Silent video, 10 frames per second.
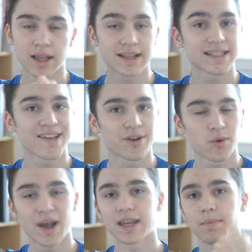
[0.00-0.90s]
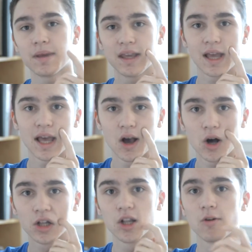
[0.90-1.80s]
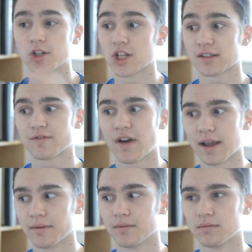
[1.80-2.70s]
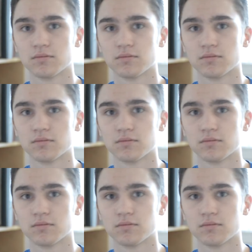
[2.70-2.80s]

in 720p on low just fine.